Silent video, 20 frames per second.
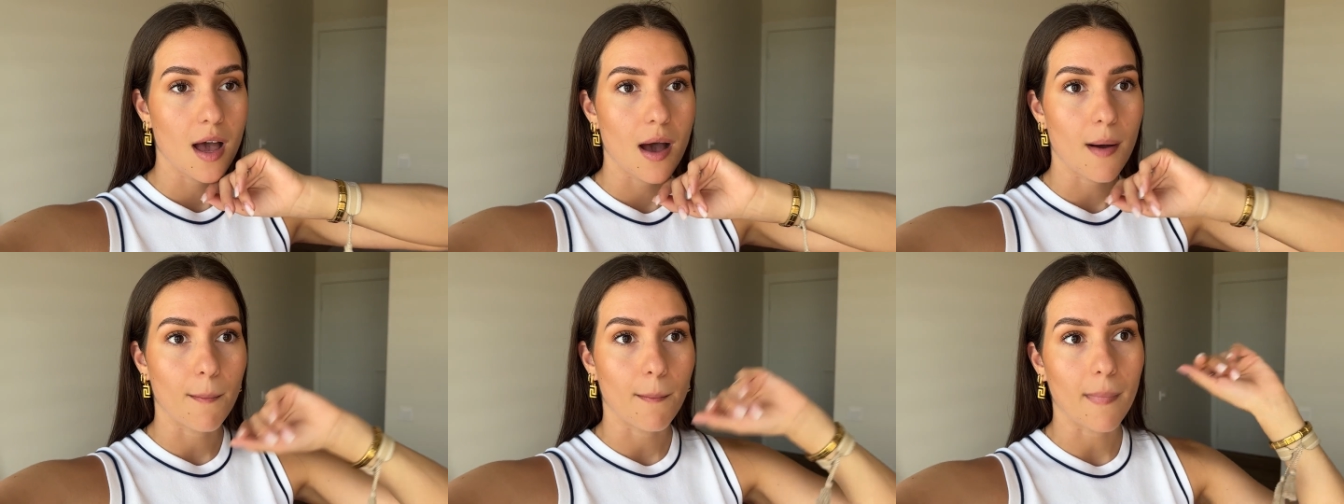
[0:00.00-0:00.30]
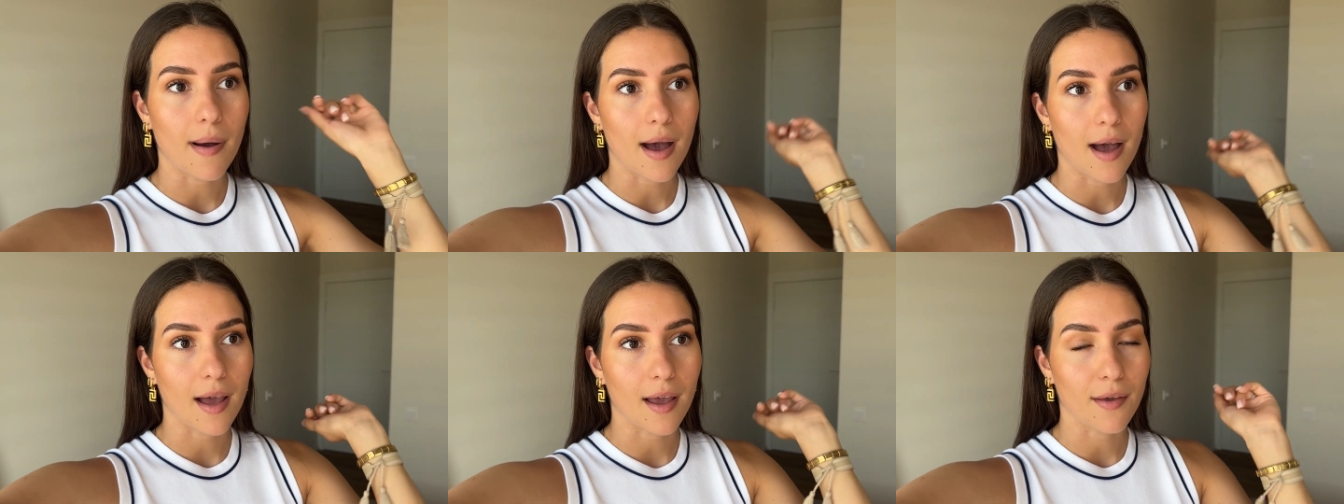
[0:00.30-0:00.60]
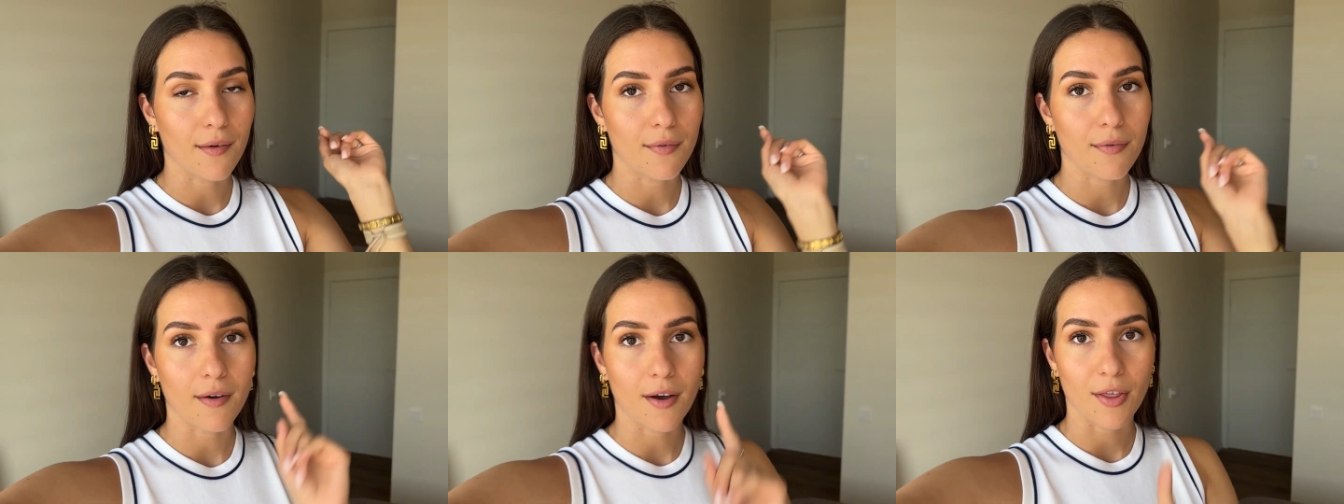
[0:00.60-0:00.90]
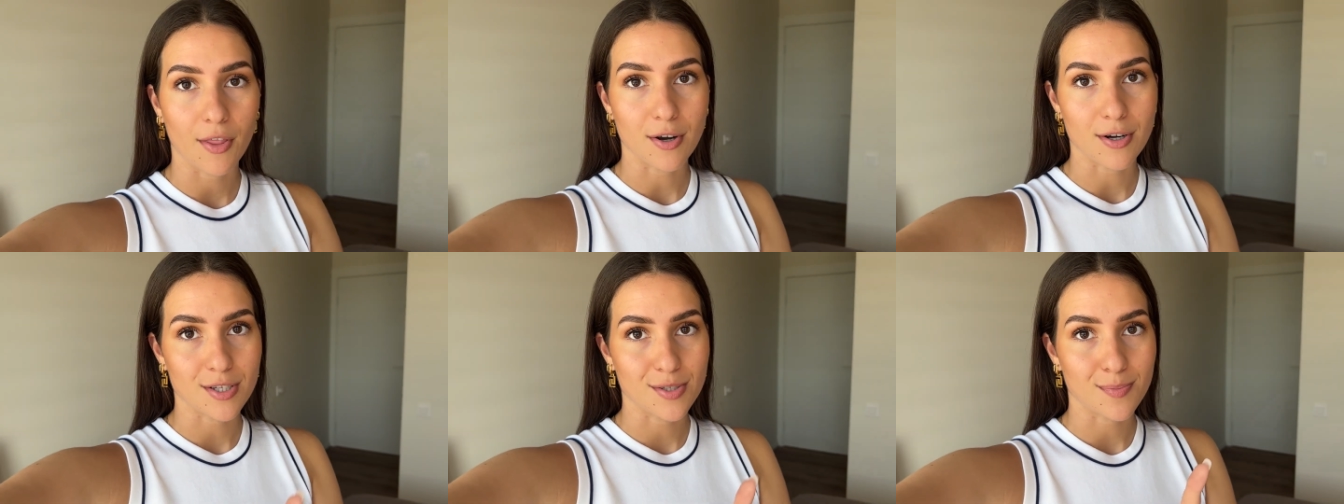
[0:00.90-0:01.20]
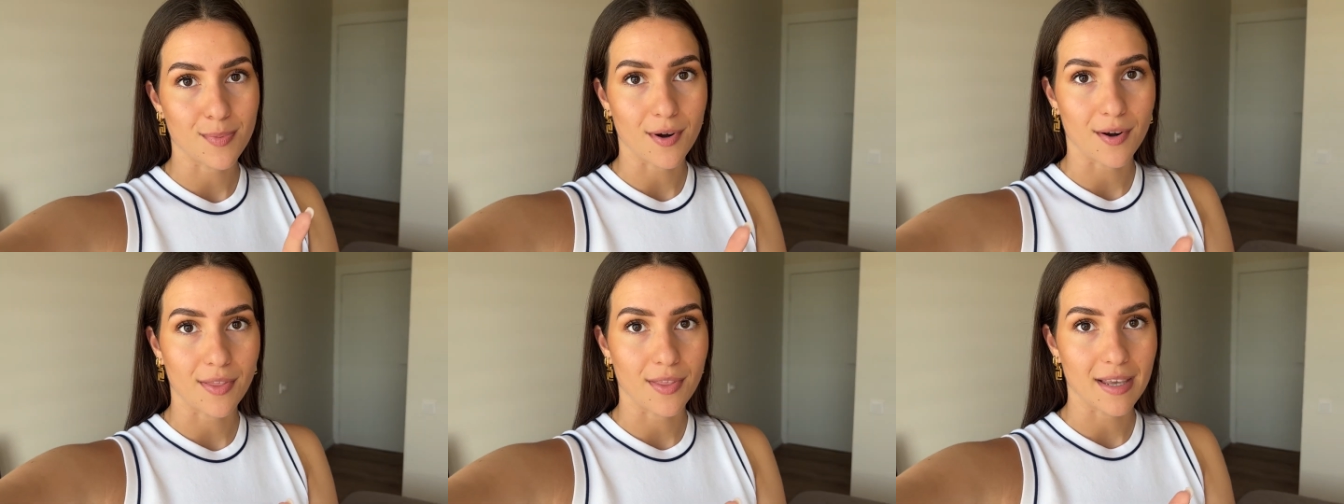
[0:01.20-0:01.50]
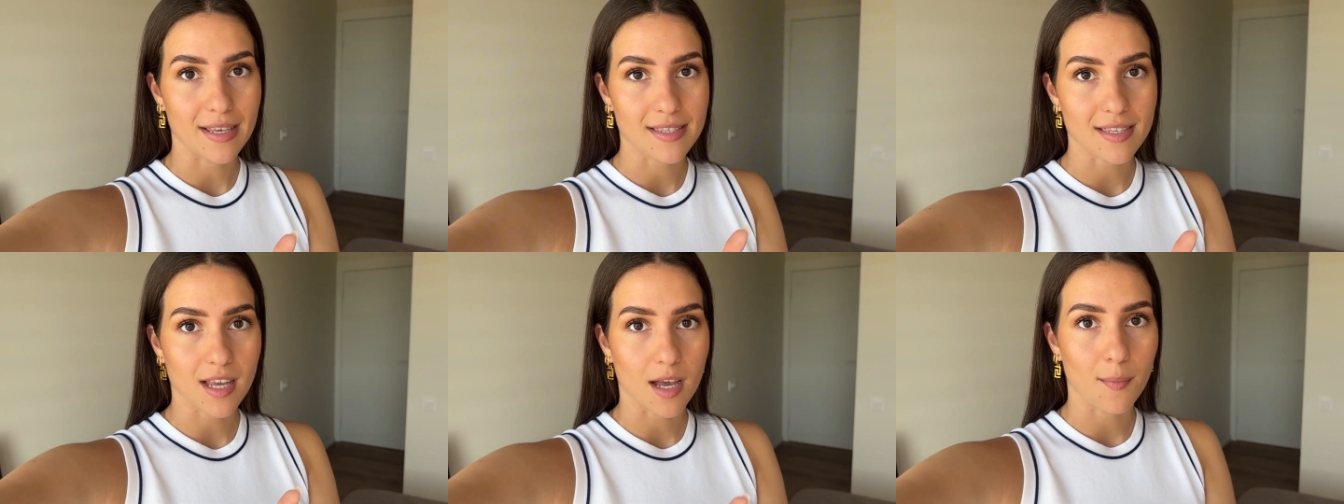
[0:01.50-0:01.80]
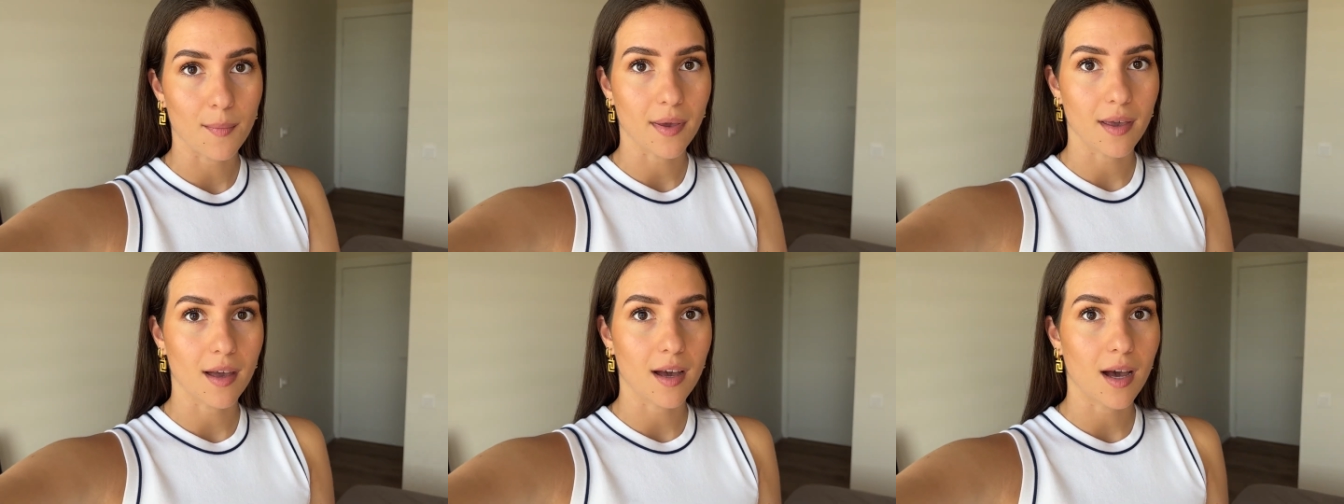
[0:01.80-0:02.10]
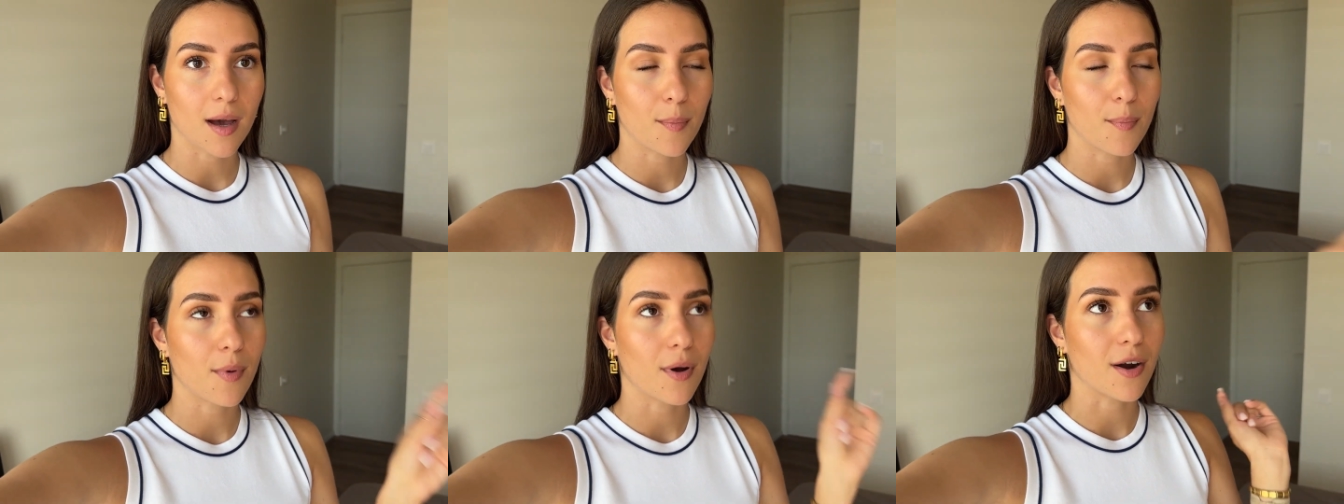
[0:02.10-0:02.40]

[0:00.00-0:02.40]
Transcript: my father's birthday is coming up